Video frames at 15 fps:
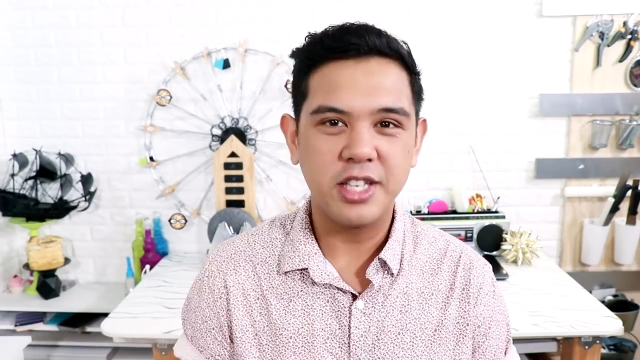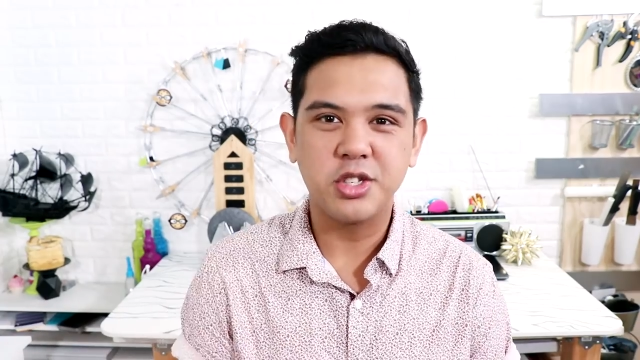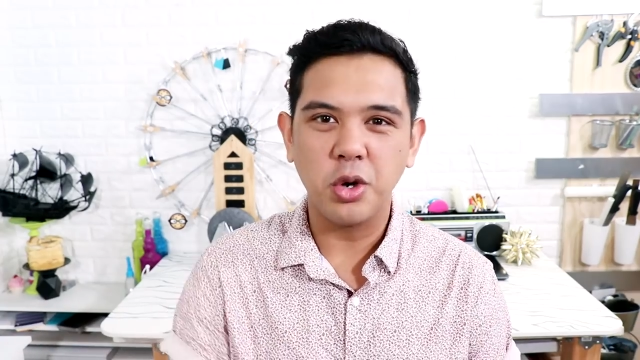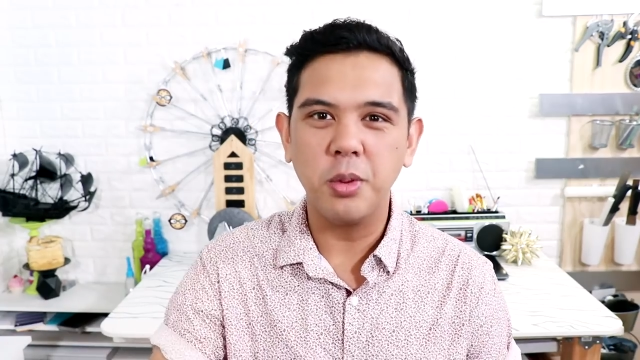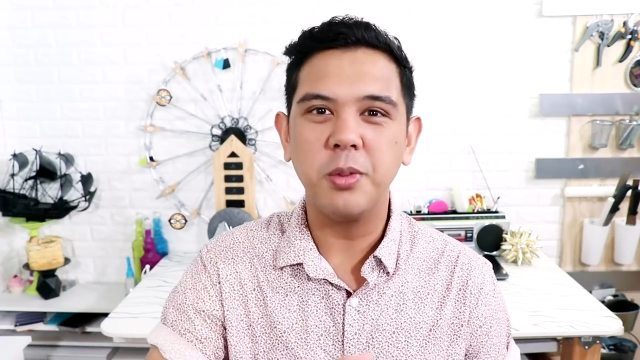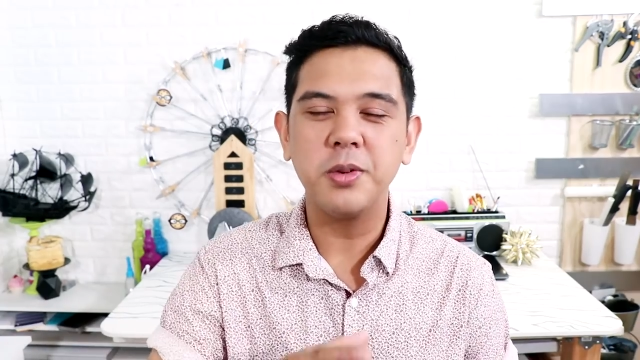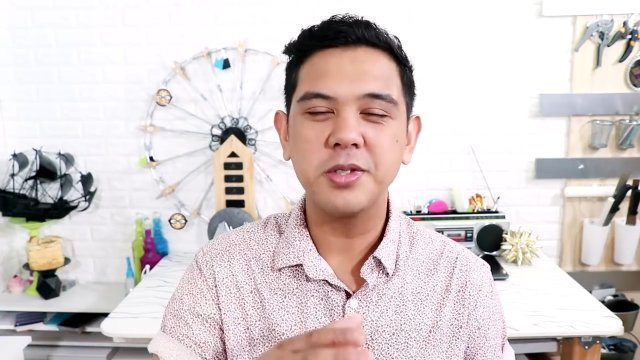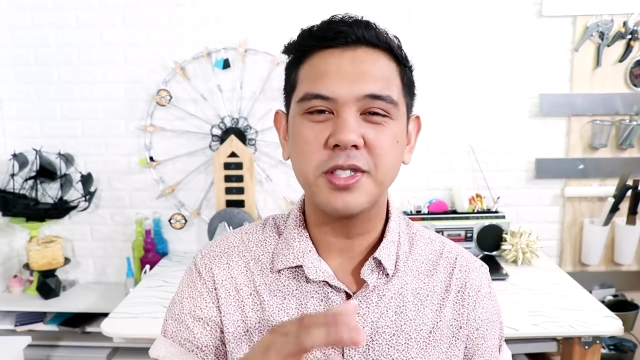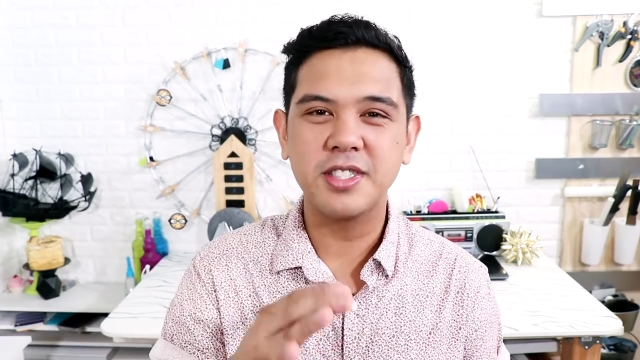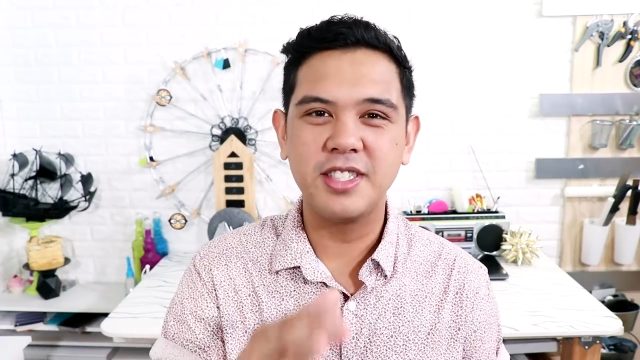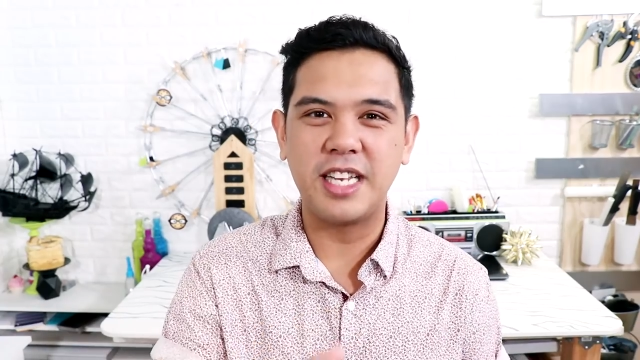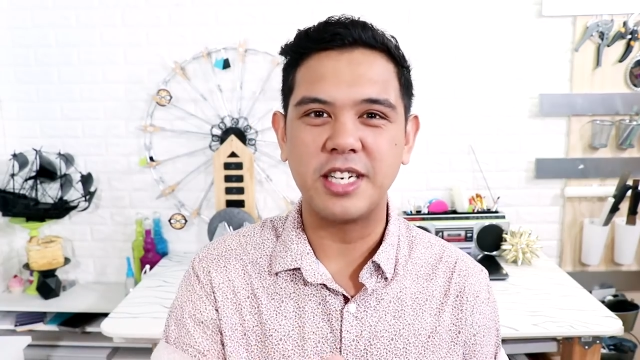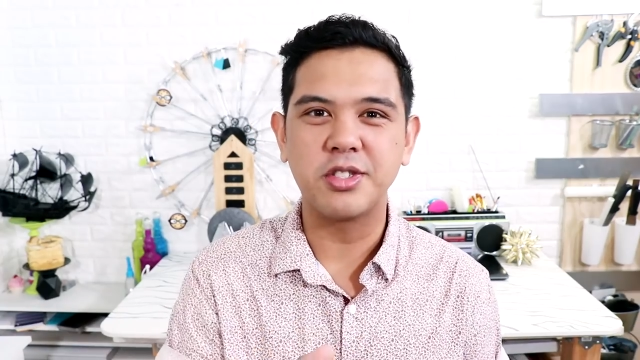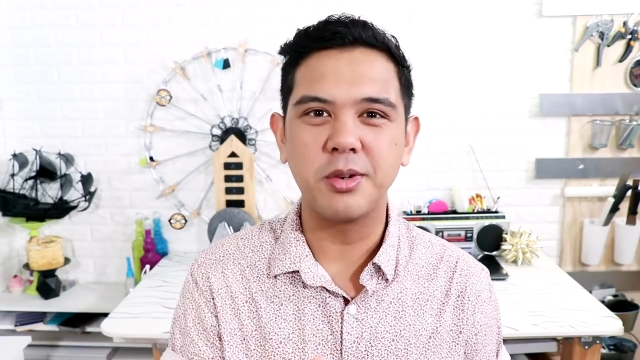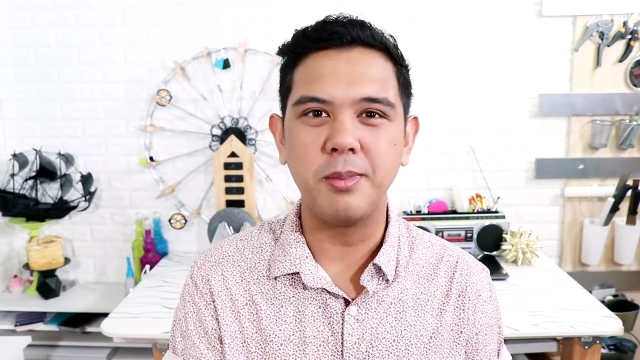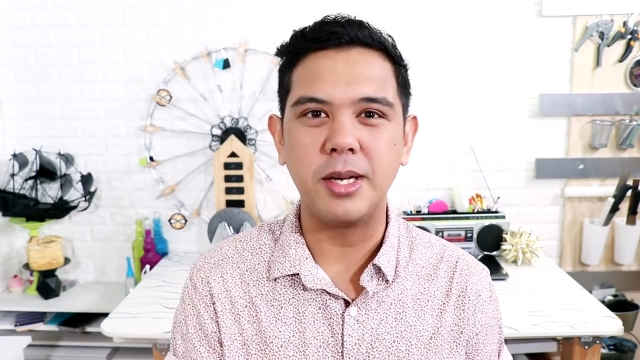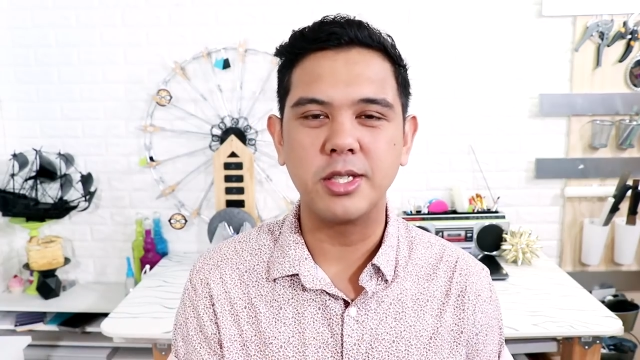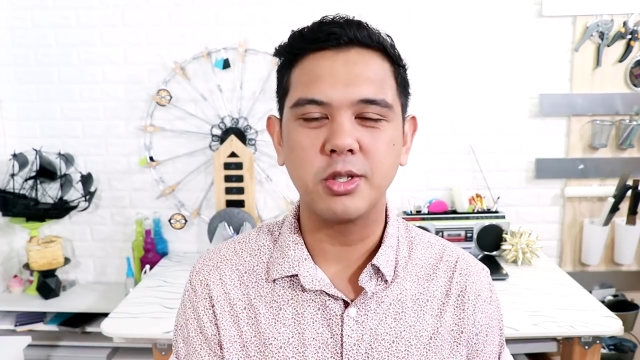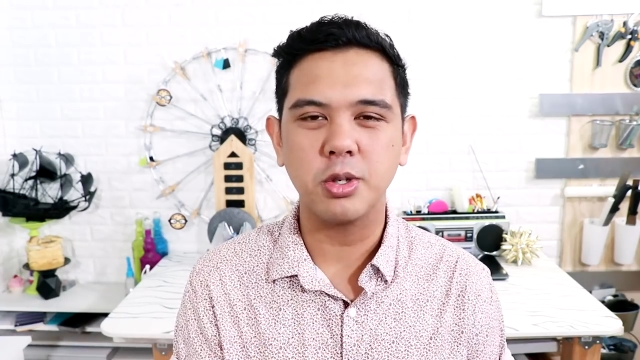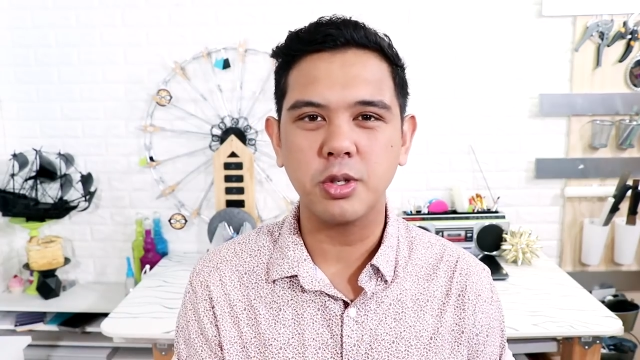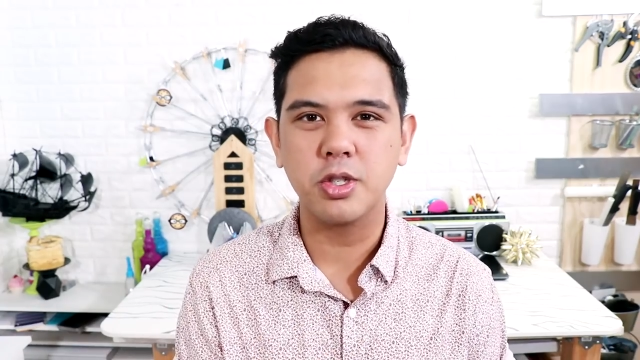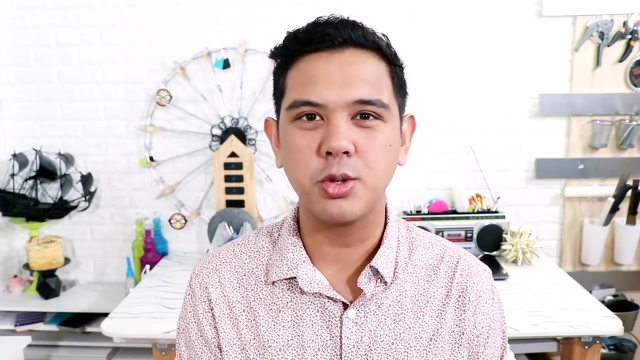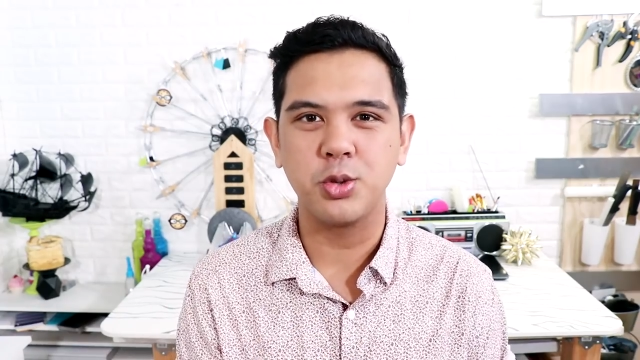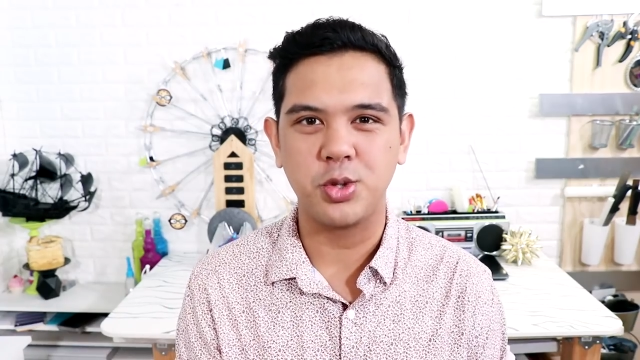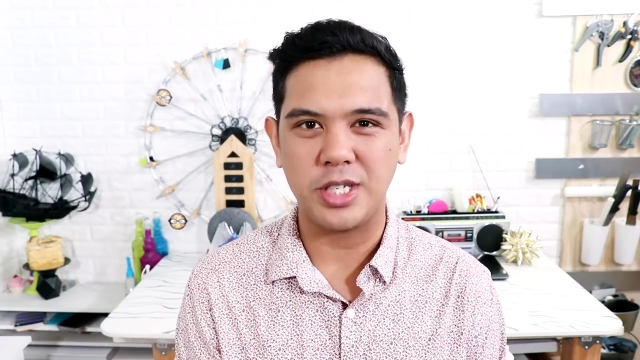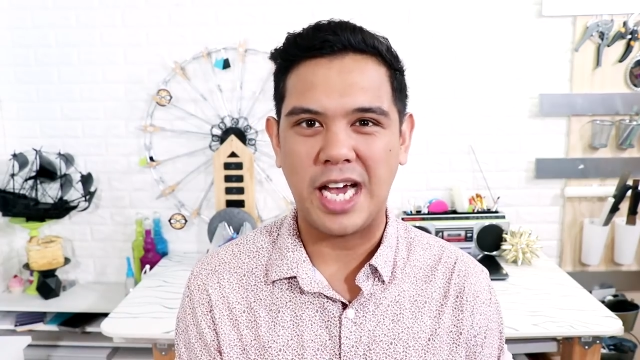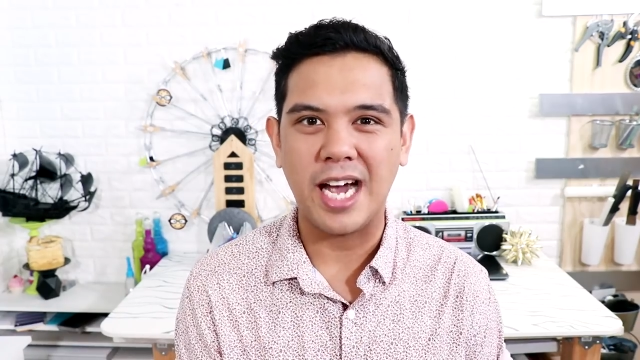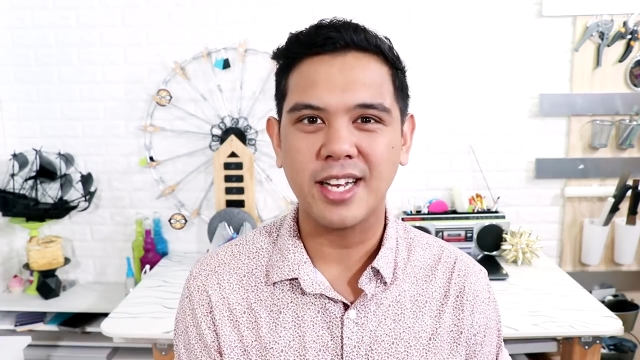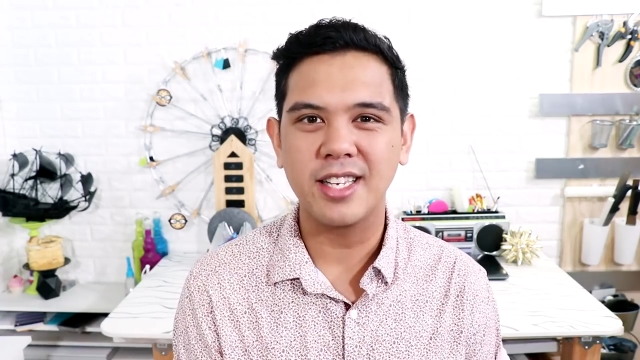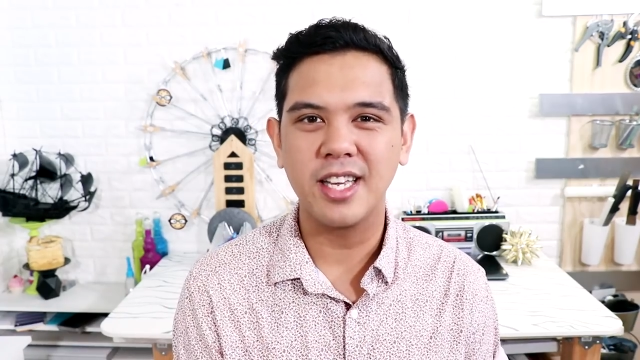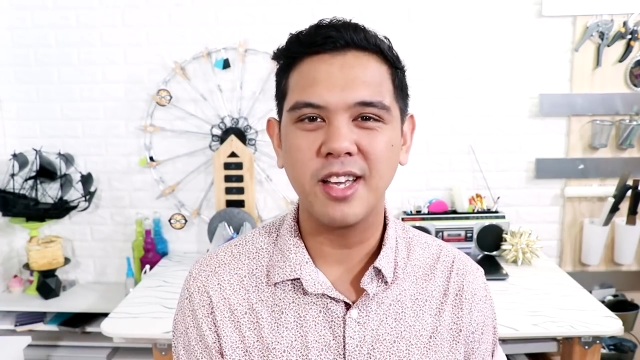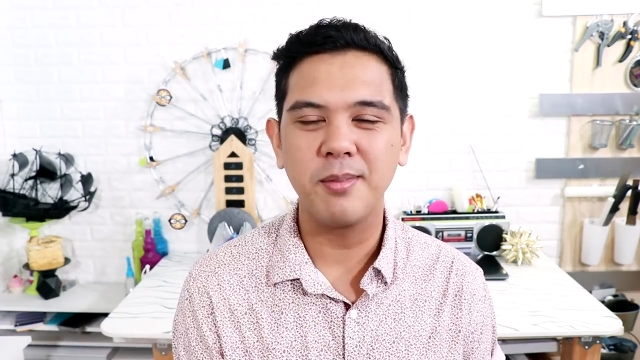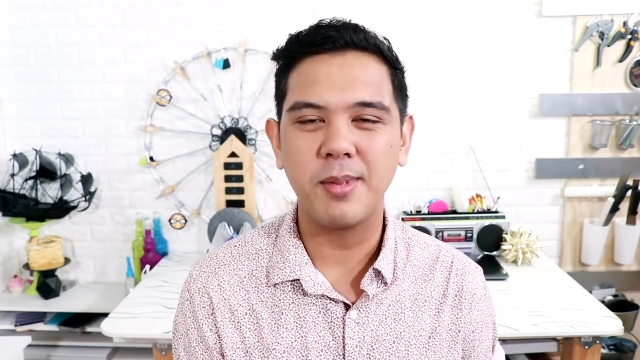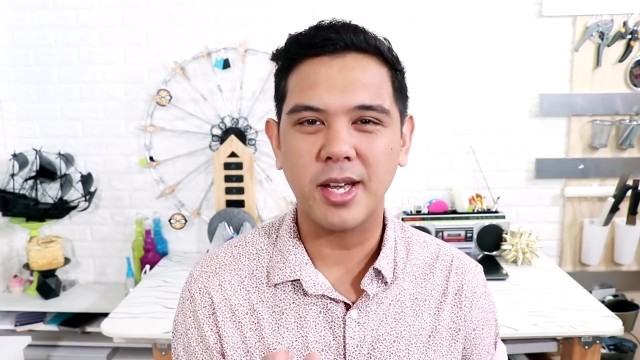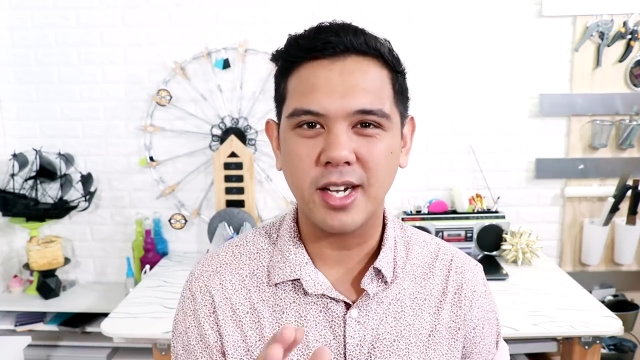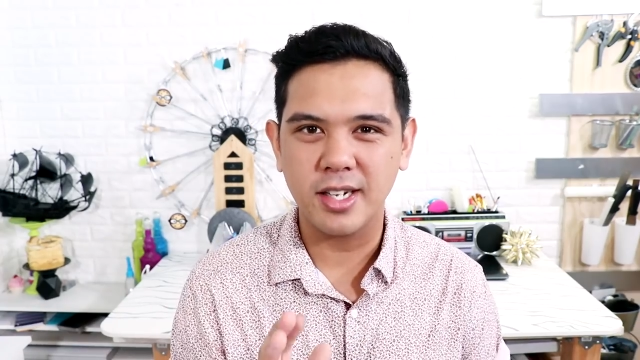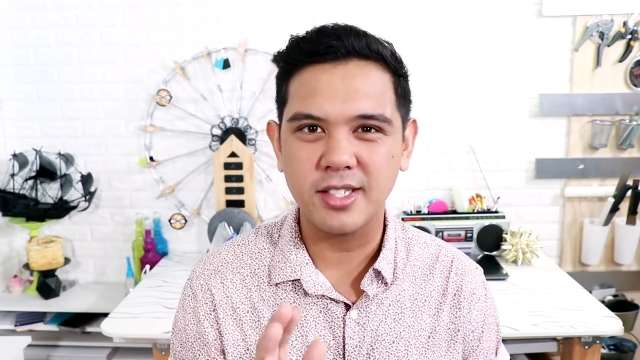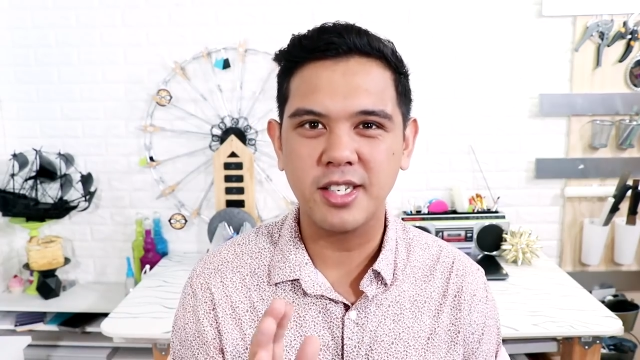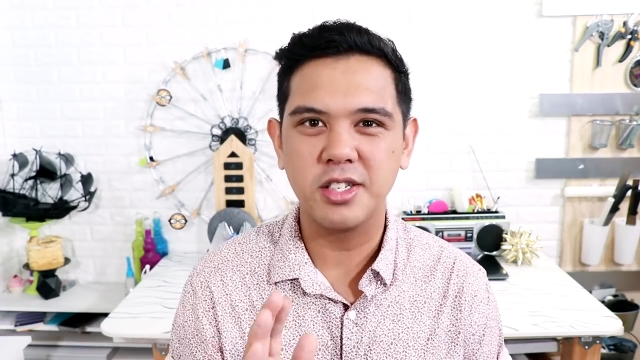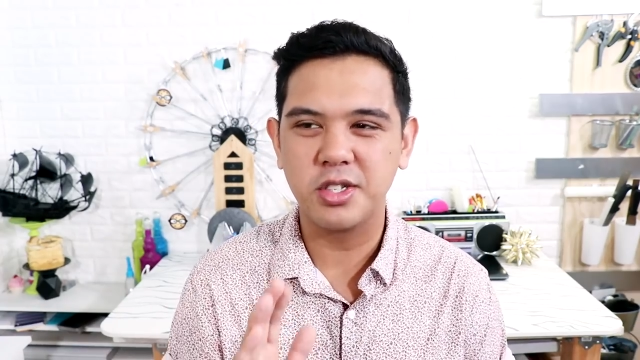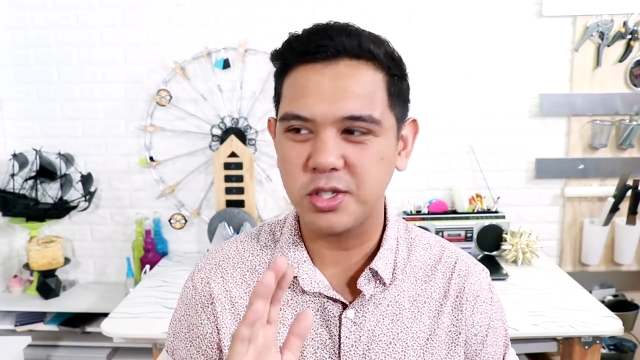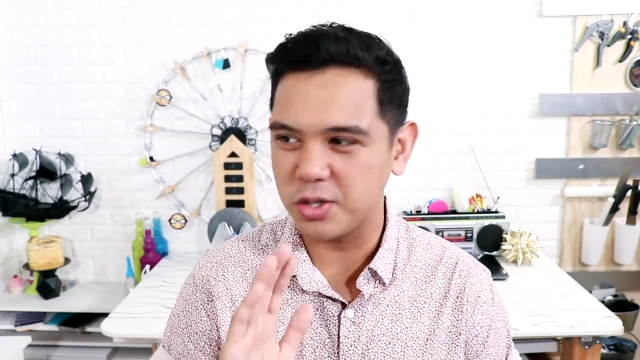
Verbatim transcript: It's almost detrimental to his acting because he's